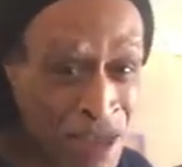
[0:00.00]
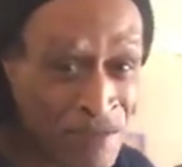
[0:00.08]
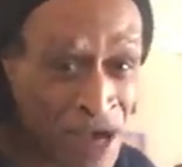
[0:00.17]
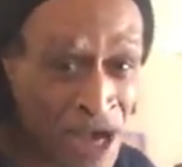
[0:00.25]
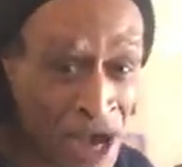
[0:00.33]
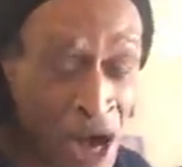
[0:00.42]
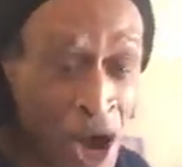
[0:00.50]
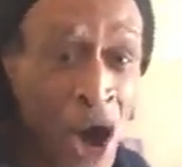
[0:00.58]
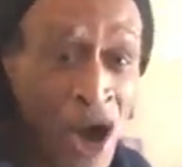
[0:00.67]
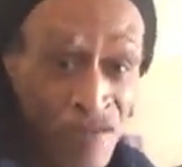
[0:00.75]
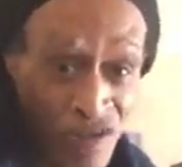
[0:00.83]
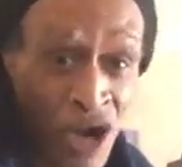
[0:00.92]

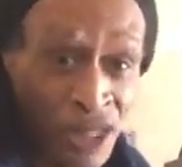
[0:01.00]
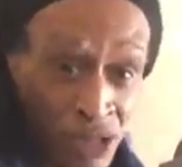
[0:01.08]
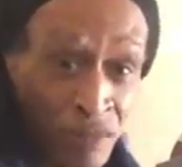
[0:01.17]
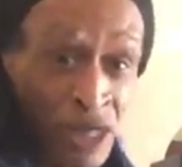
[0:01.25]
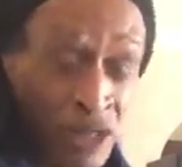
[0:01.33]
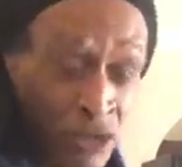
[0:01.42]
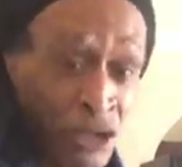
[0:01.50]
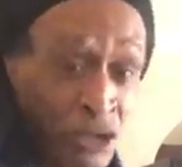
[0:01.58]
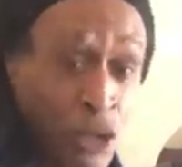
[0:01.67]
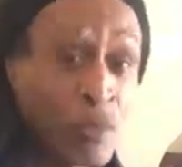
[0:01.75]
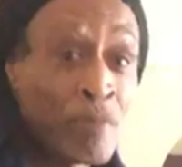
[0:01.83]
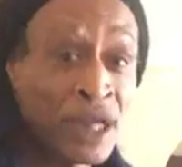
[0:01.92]
a hi-fi
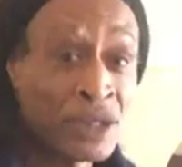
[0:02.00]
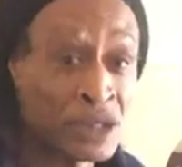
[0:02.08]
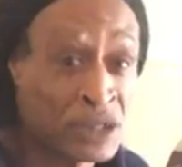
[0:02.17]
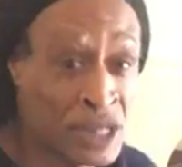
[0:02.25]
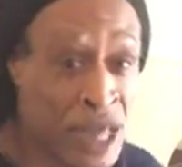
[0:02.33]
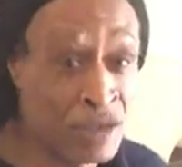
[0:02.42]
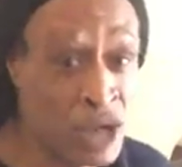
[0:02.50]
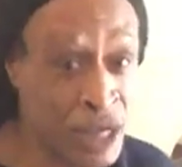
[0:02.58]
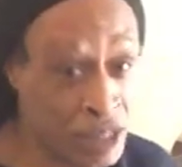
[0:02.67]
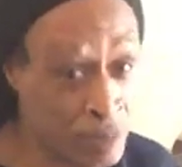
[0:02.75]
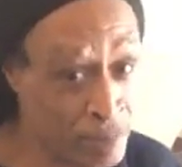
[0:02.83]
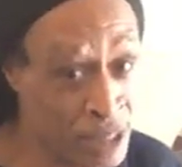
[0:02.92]
speaker is not meant to
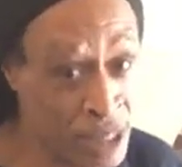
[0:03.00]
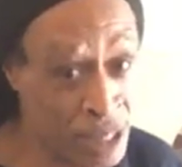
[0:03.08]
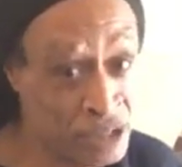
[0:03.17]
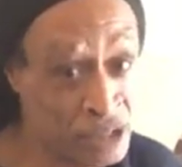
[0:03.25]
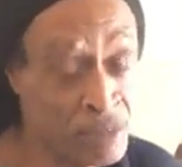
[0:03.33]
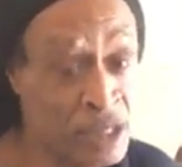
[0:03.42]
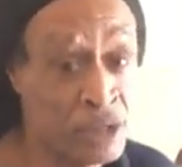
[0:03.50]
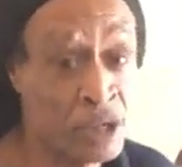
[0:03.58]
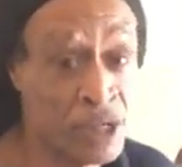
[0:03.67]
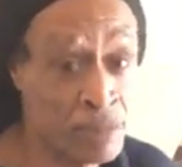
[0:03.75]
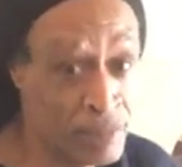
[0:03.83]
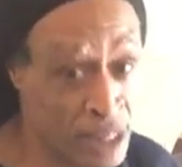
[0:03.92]
sound like a PA
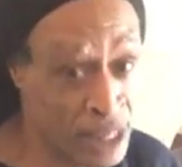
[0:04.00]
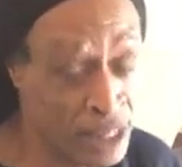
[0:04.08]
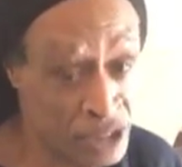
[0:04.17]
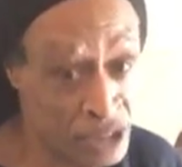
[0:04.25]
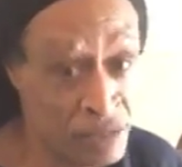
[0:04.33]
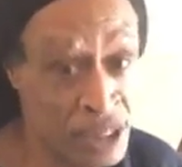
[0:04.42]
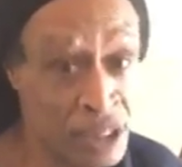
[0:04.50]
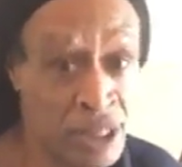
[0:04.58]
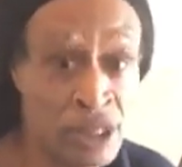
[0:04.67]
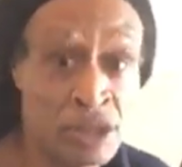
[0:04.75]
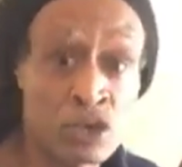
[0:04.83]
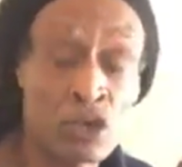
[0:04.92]
speaker, and a PA
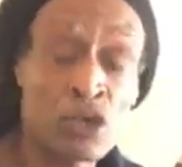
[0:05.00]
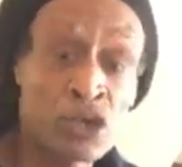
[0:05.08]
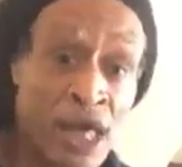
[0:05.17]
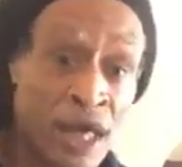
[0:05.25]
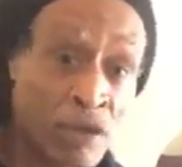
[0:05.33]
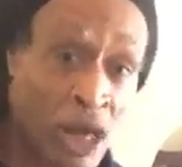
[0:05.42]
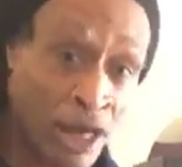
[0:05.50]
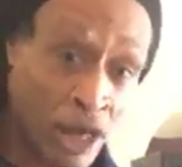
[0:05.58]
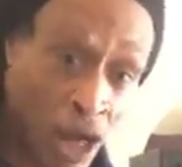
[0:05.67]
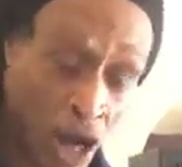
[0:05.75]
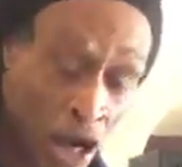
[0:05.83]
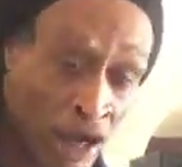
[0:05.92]
speaker does not
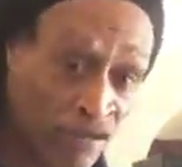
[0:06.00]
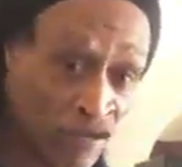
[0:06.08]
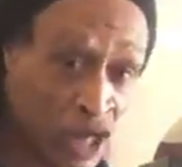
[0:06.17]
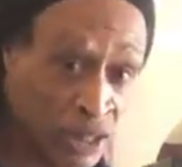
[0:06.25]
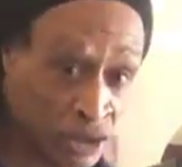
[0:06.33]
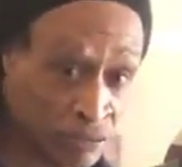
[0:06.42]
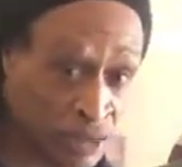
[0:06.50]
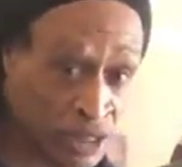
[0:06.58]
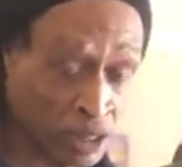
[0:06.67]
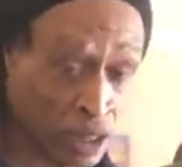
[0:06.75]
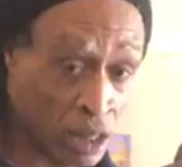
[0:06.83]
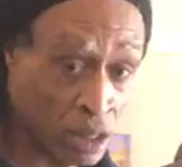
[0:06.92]
sound like a hi-fi
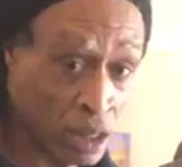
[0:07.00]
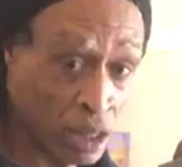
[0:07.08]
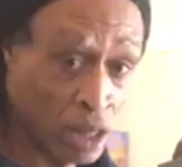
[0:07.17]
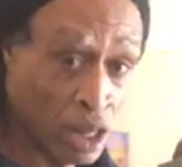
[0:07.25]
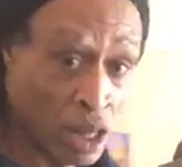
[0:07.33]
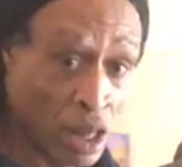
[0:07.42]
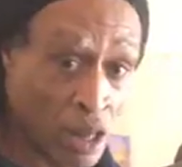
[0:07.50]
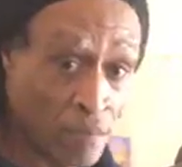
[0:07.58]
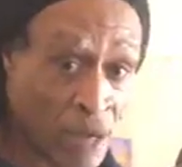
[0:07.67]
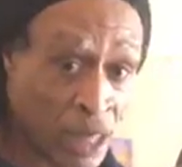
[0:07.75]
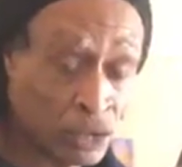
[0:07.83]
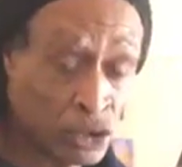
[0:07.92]
speaker.
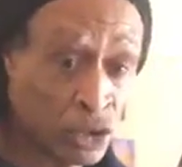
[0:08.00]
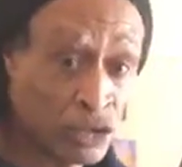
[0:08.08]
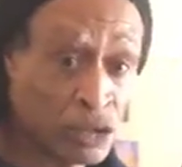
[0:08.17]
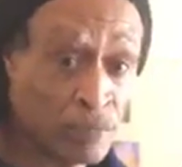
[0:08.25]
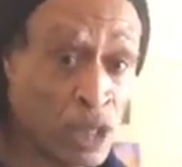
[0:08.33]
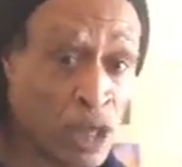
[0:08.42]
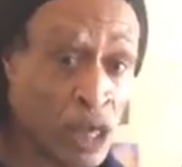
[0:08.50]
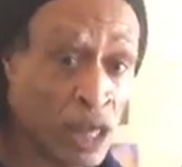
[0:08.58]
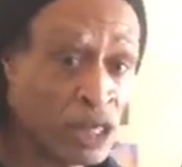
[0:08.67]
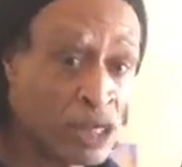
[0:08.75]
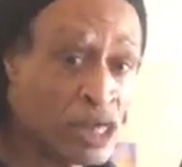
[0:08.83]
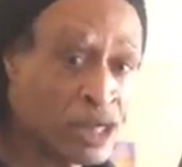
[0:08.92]
But John's
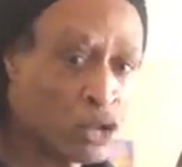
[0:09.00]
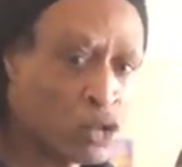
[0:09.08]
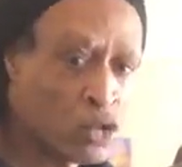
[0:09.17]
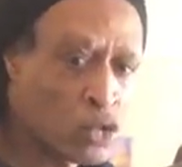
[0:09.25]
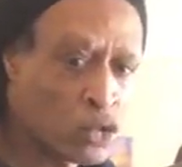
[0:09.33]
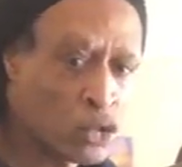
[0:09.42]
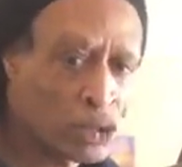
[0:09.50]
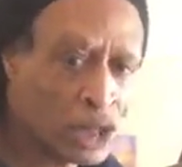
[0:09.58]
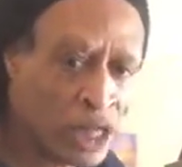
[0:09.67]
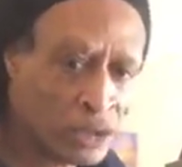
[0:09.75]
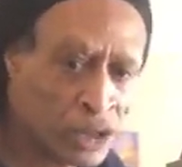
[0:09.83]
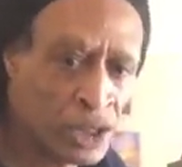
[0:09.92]
put a little
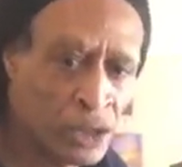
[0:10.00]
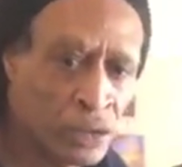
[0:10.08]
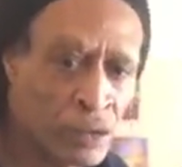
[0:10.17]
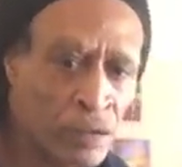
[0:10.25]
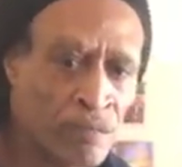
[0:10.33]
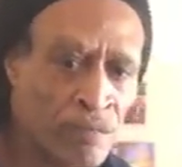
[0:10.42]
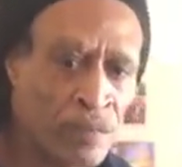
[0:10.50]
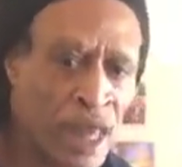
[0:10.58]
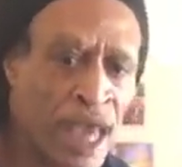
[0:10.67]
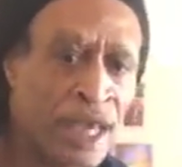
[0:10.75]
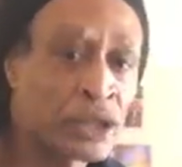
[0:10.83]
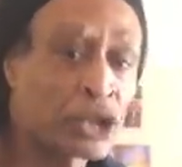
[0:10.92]
touching
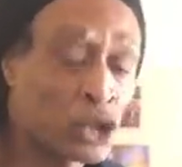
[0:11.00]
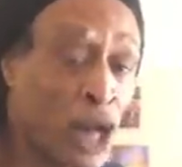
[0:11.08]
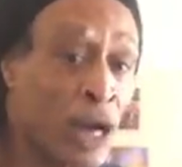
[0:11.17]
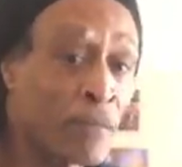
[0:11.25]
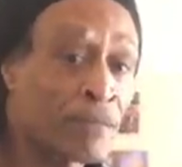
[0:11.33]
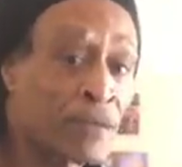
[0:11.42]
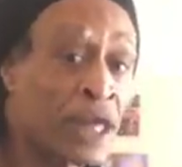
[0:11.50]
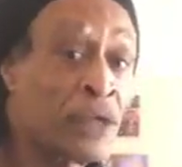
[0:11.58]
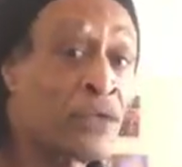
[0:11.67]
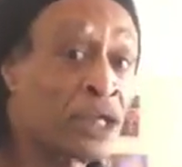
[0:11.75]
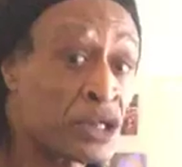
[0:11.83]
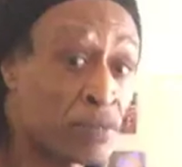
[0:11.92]
extra
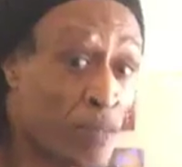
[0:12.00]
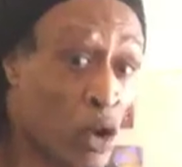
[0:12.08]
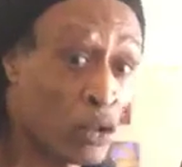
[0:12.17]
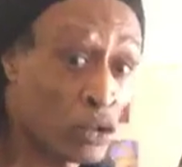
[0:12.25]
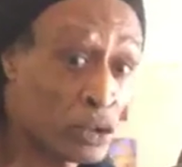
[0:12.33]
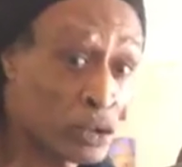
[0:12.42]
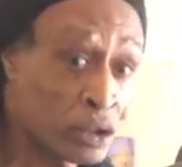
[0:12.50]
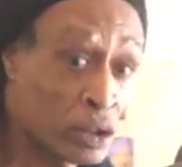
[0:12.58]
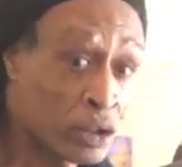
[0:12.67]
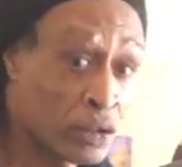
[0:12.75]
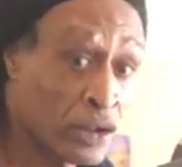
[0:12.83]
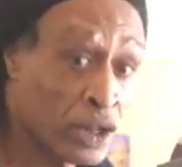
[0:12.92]
in this box
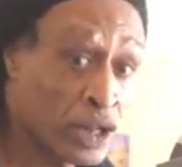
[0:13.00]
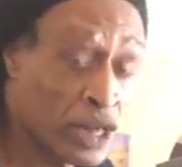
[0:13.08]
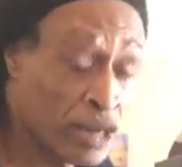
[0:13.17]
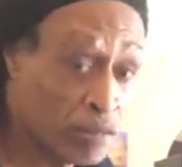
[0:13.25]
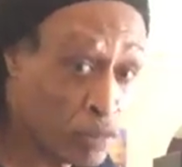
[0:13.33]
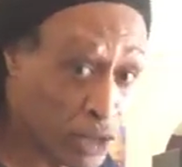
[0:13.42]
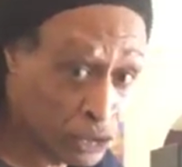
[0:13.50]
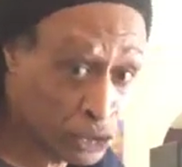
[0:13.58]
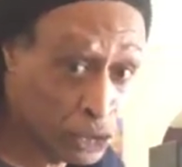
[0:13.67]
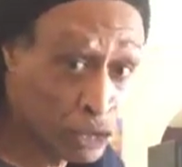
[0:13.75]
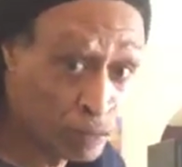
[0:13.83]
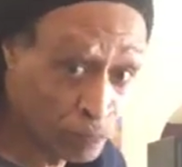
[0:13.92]

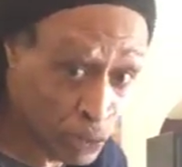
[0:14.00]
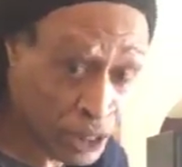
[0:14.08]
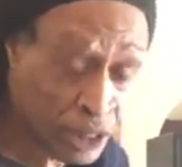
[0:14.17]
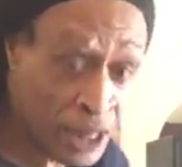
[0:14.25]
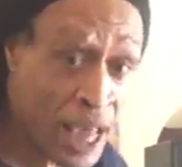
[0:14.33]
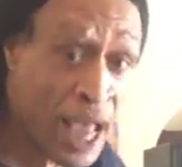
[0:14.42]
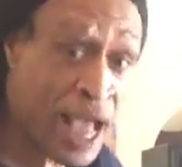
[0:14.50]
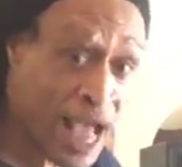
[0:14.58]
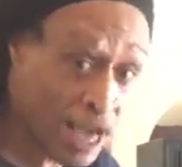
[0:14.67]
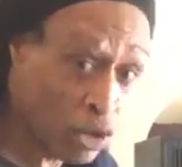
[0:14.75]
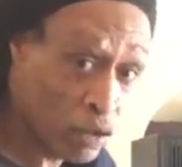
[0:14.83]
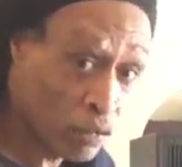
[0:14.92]
in which to bring
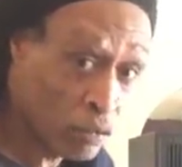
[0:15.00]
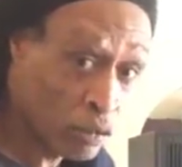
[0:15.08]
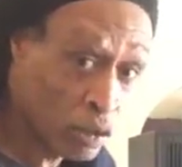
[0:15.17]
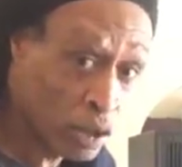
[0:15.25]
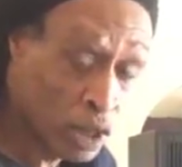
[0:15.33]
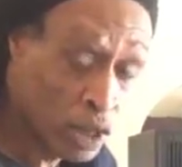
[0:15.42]
that out.